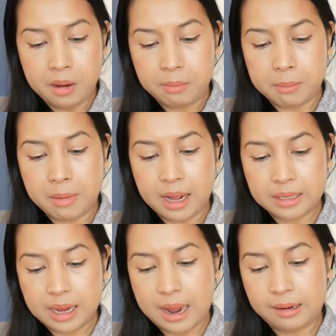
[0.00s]
But
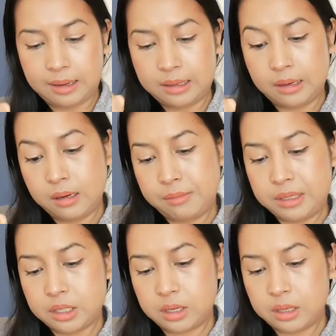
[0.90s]
mine, I like it a little
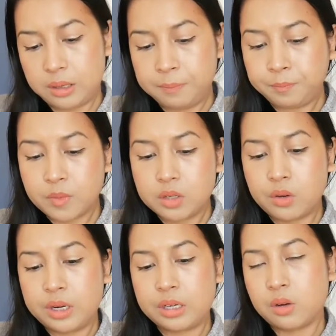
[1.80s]
bit chunky,
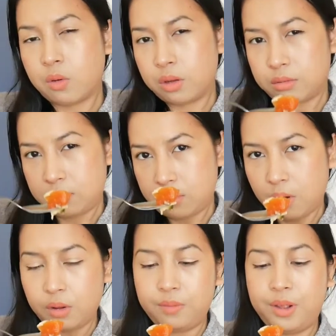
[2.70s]
so I didn't cook it
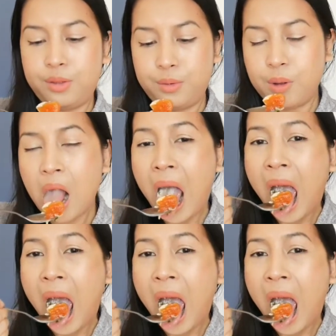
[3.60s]
all the way through.